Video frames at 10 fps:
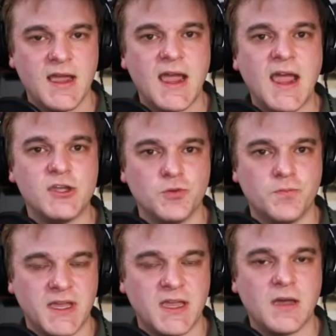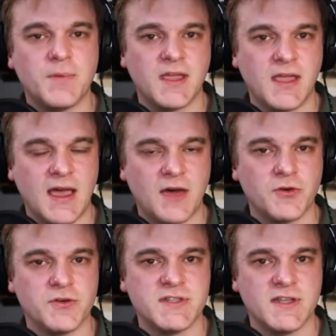and you're picking up
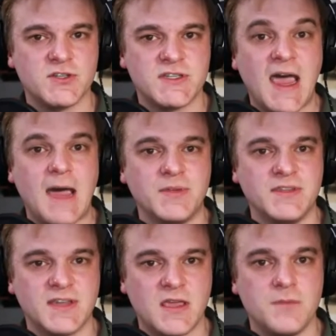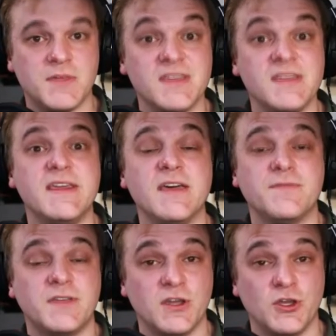encounters that just happen to keep
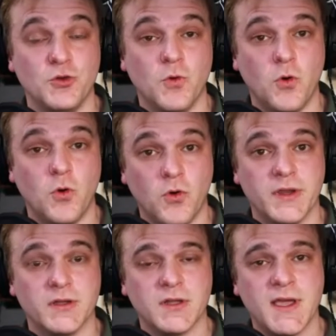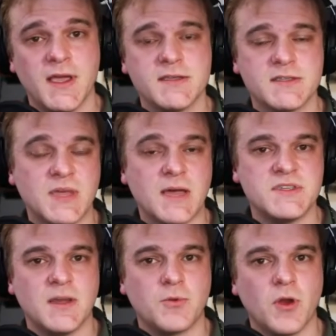gifting you oil sometimes the
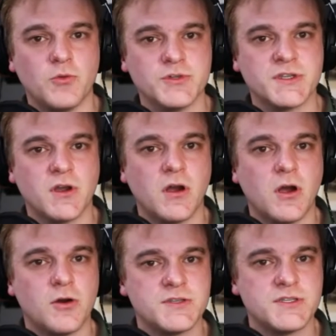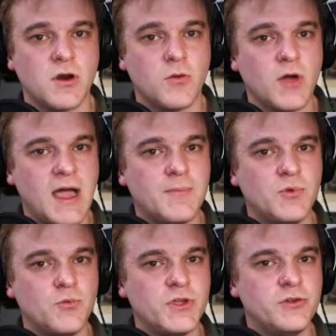upgrade will start star will
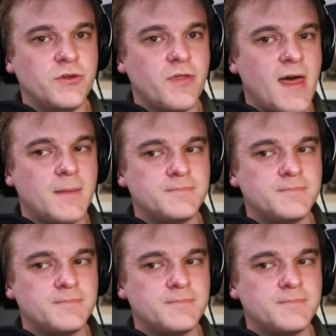happen when you do that